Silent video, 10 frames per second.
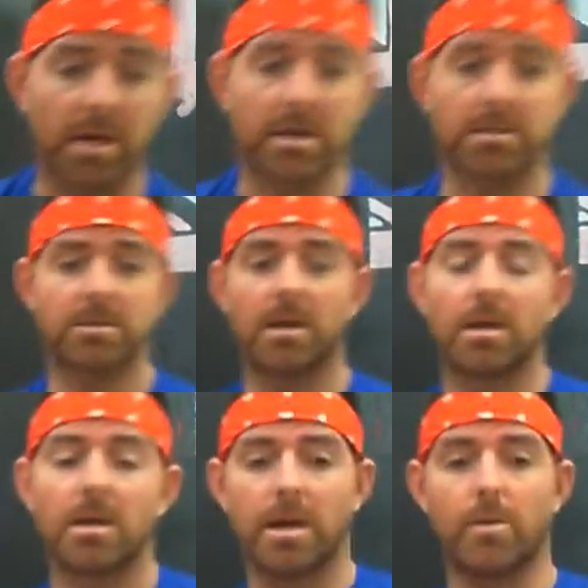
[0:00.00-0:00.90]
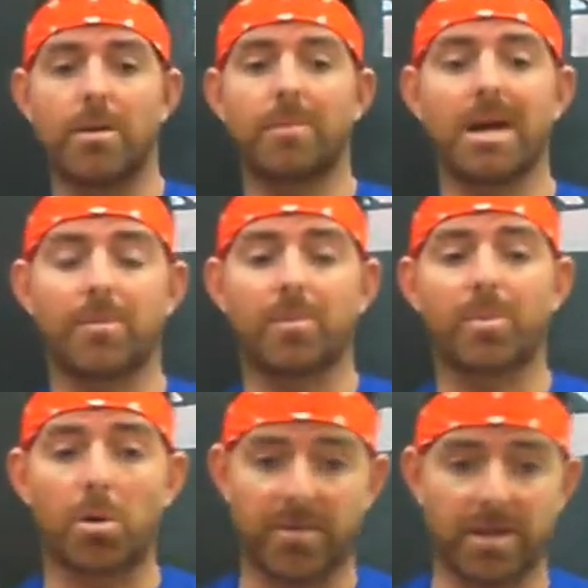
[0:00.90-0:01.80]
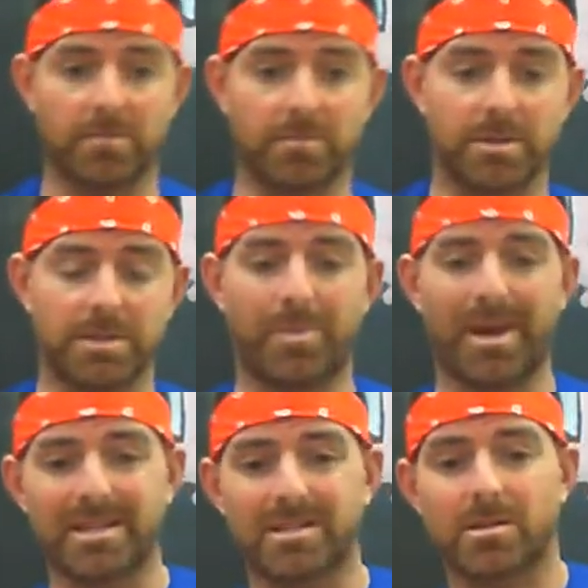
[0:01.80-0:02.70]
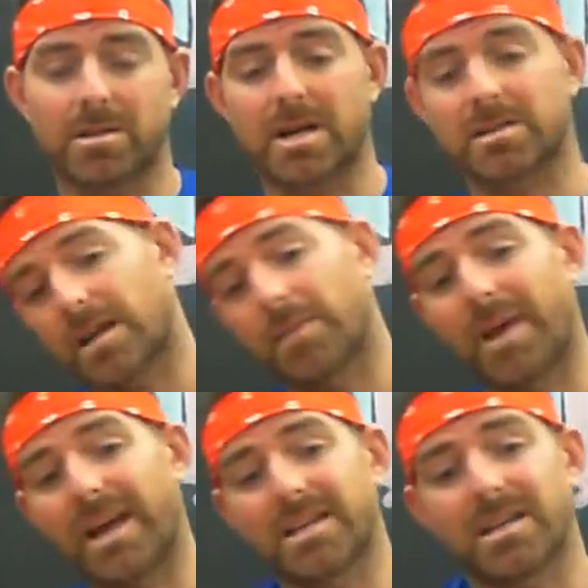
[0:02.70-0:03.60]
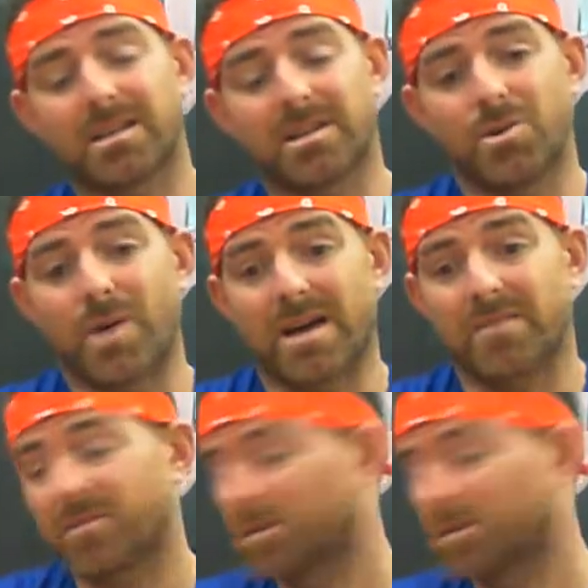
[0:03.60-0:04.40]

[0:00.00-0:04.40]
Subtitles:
Yes, maybe ibuprofen. Depends on the type of headache that you have.